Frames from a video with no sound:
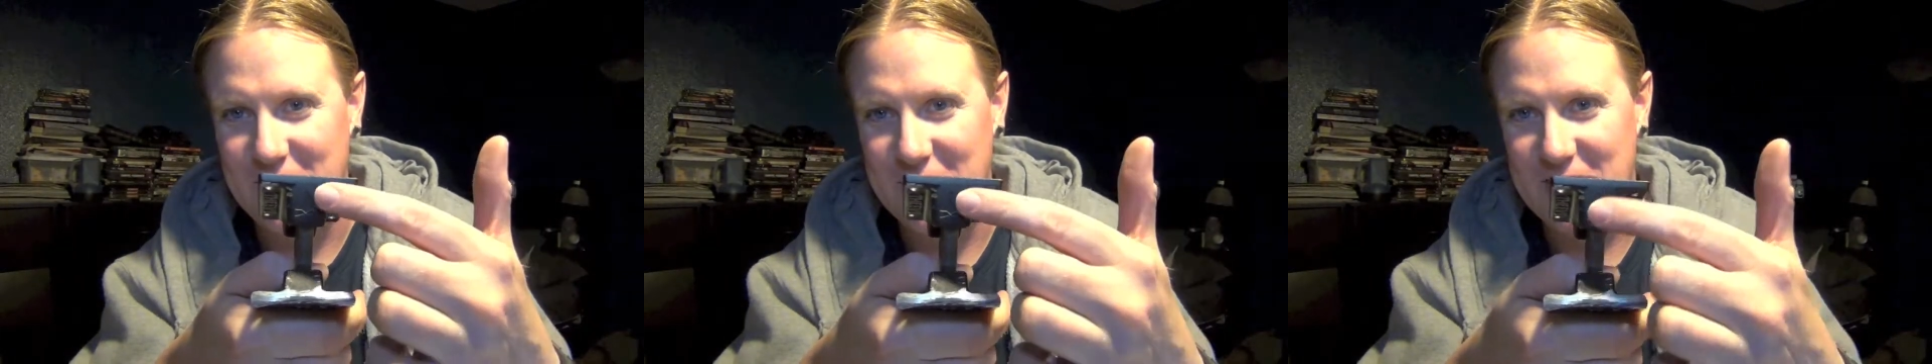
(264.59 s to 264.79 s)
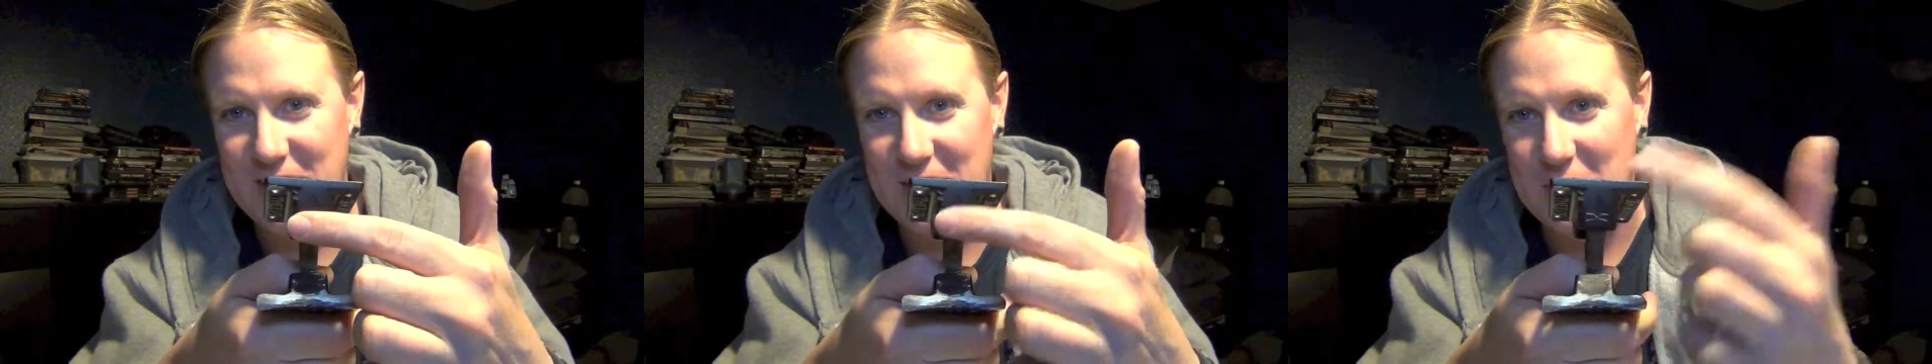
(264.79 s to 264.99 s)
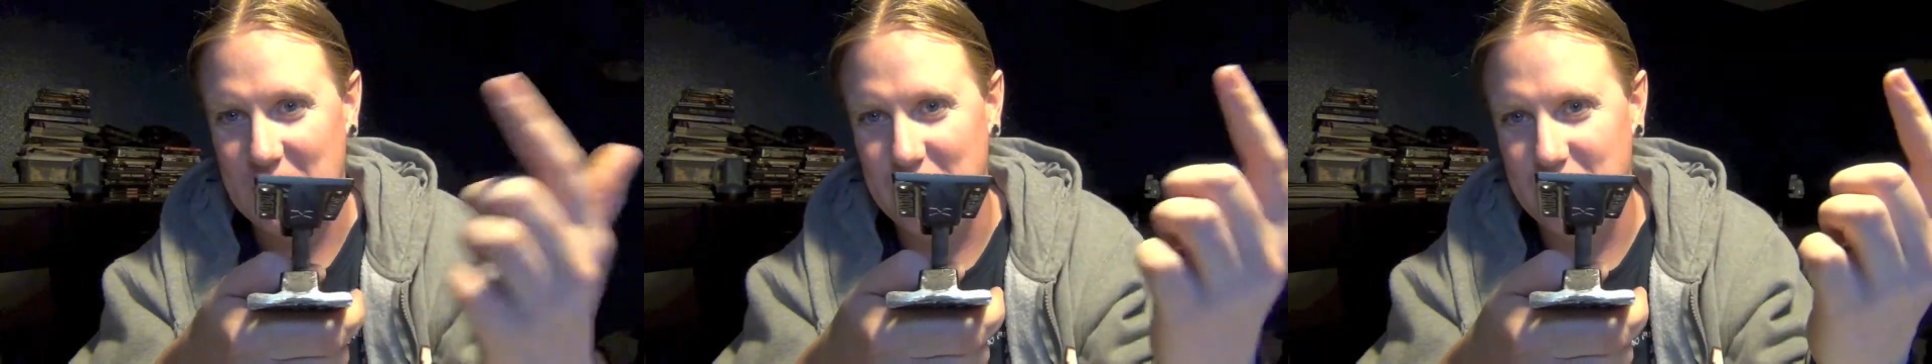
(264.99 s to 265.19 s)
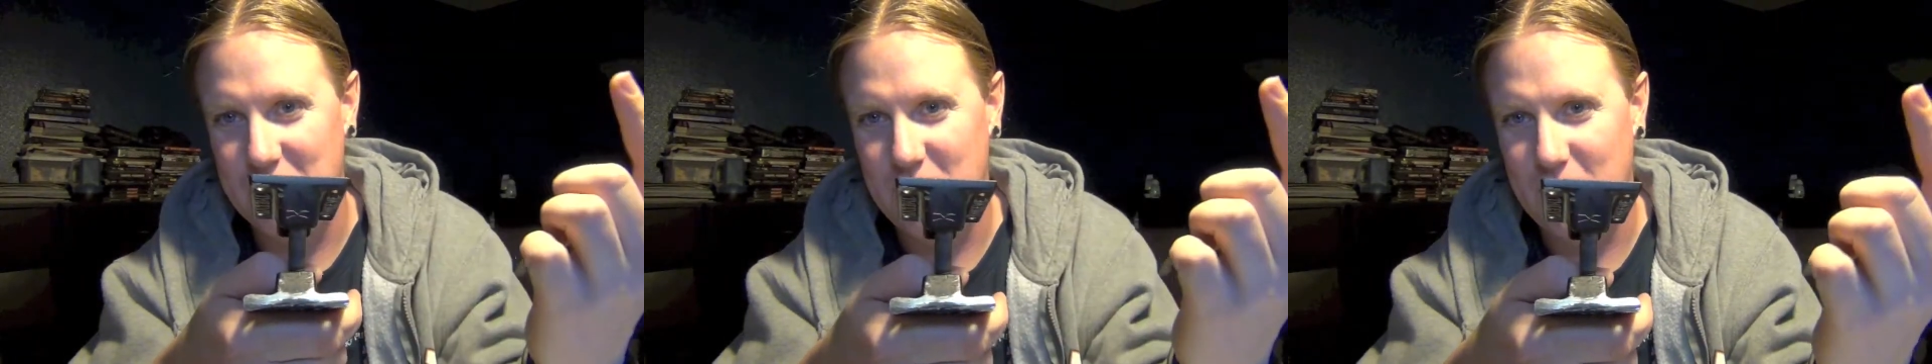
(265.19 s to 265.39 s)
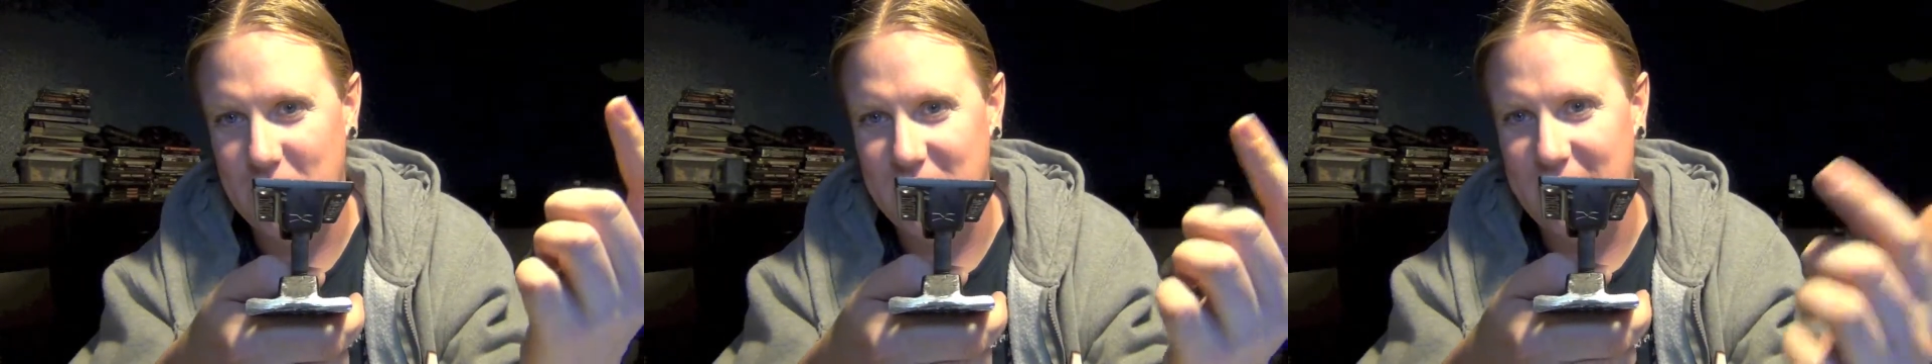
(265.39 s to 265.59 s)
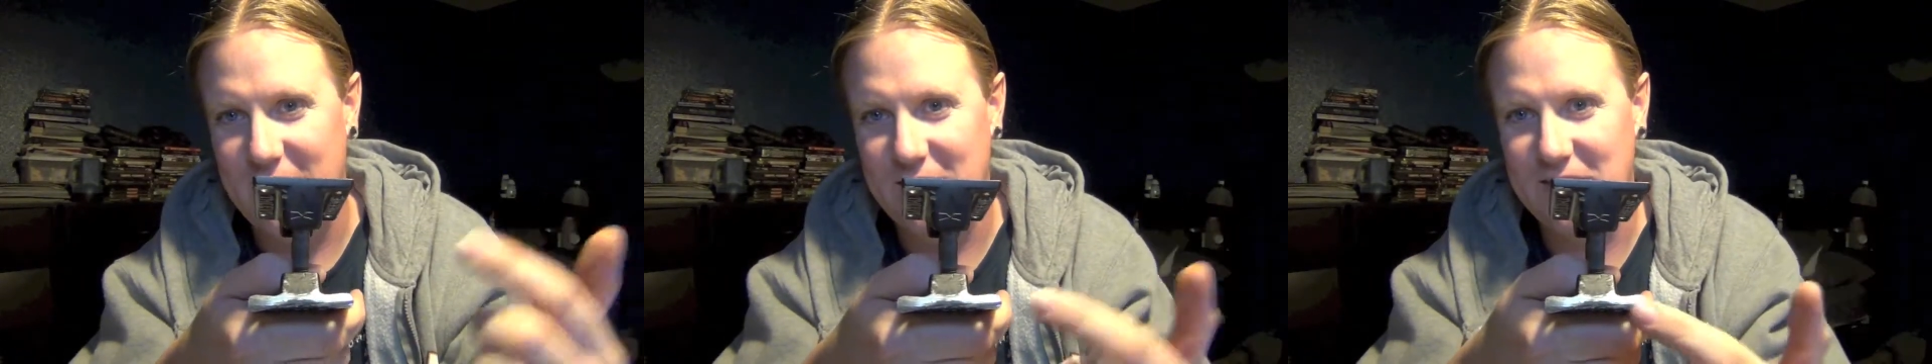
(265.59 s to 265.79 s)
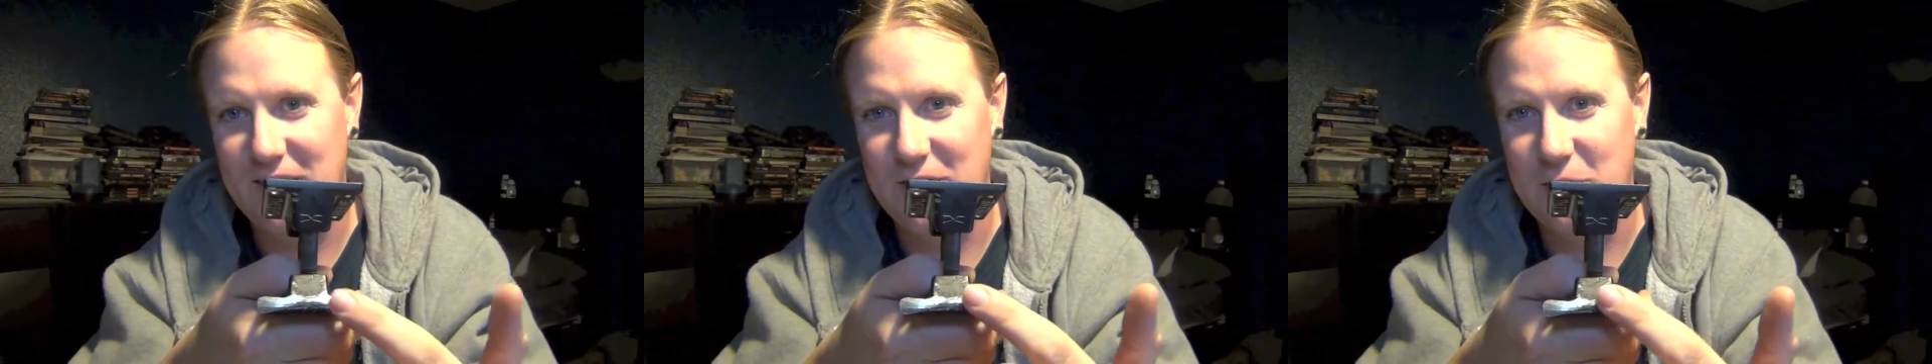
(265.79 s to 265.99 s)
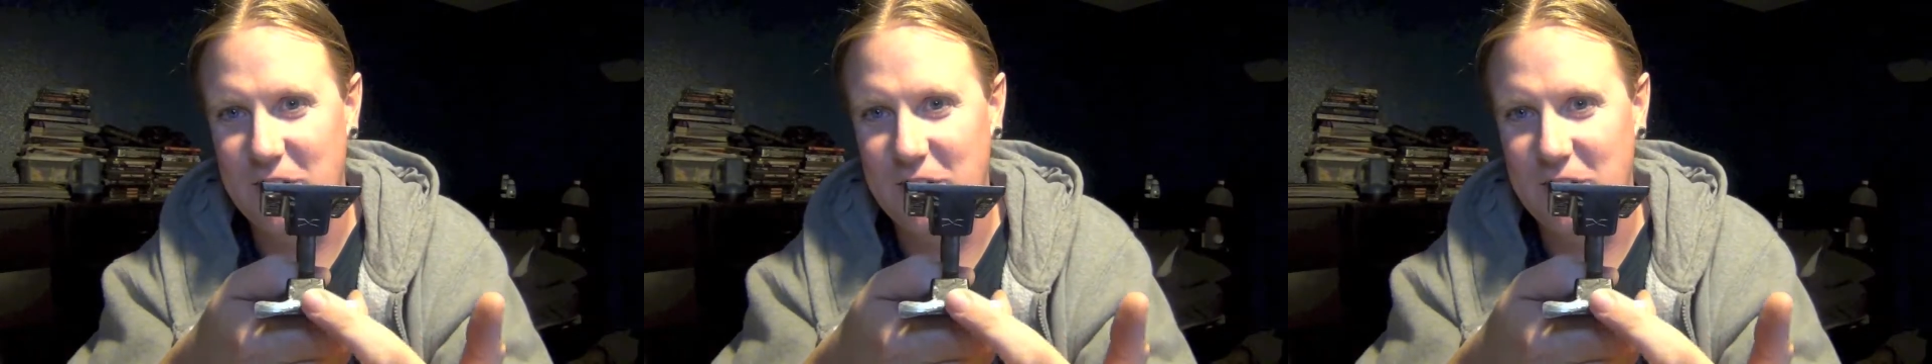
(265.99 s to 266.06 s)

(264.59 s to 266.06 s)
You can see I don't do too many tail slides,